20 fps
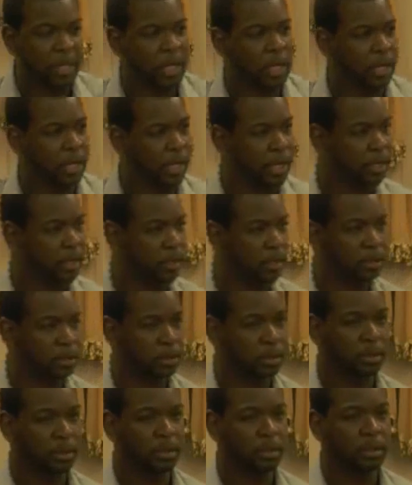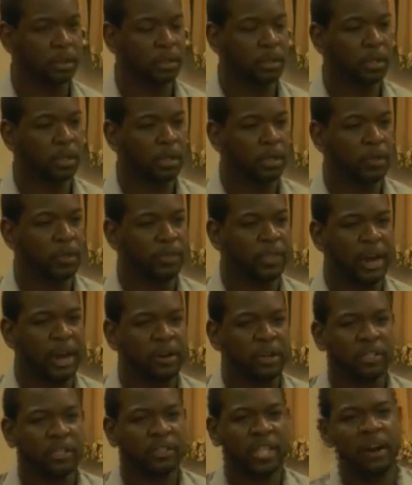good.
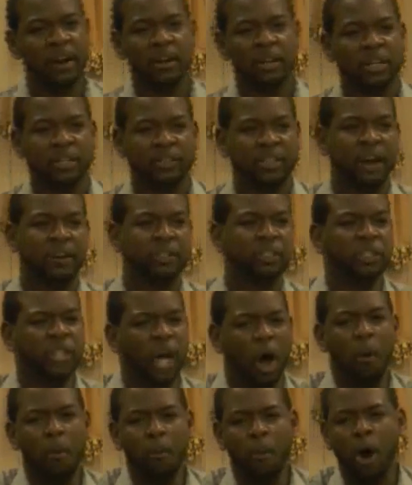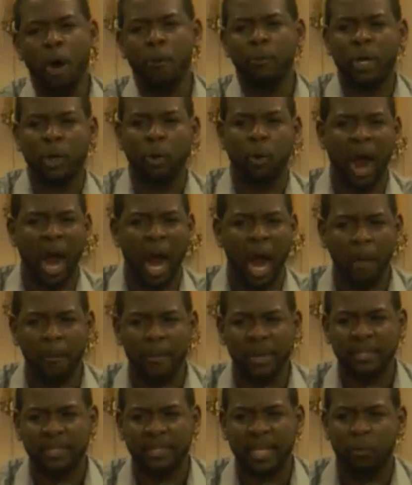There's no more
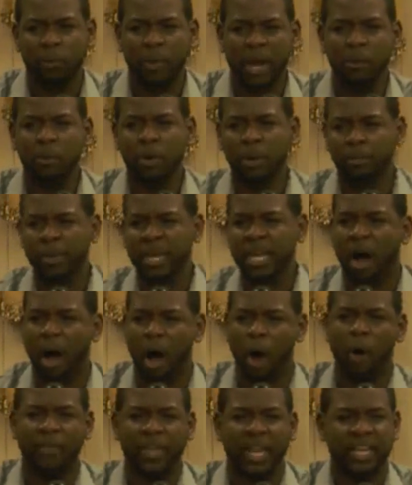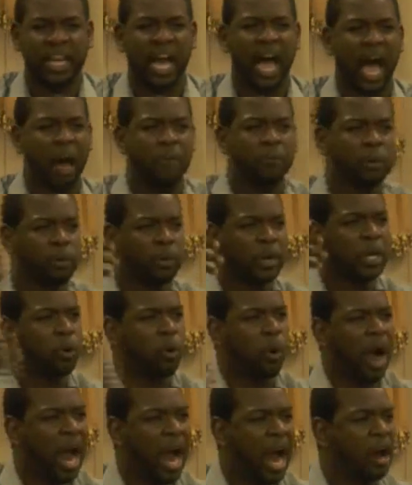requirement that we would be all that God would
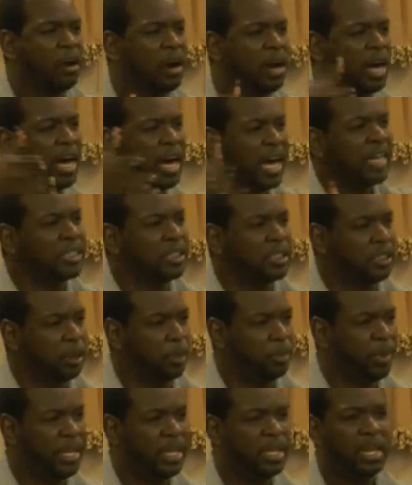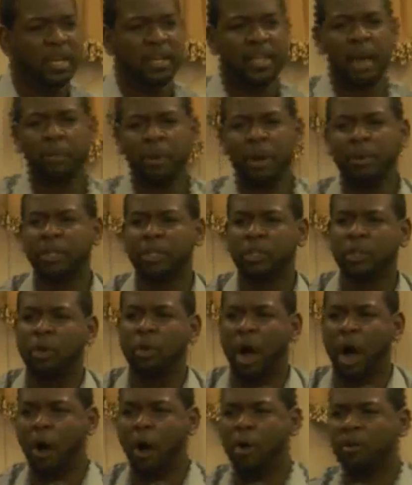require us to be, that we would do
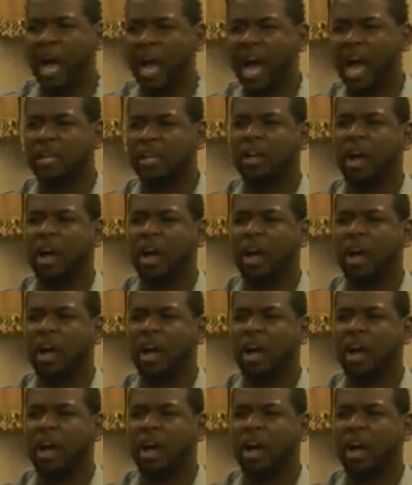all God